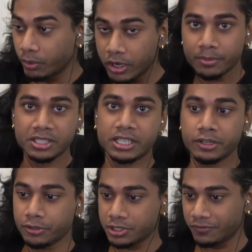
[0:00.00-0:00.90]
rare
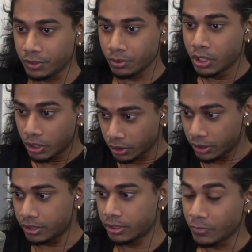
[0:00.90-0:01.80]
materials if you
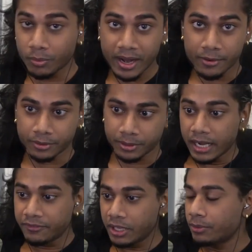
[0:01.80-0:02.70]
look around.
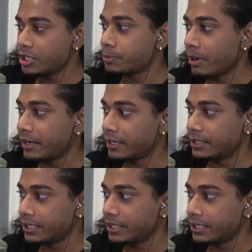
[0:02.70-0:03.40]
And if they respawn in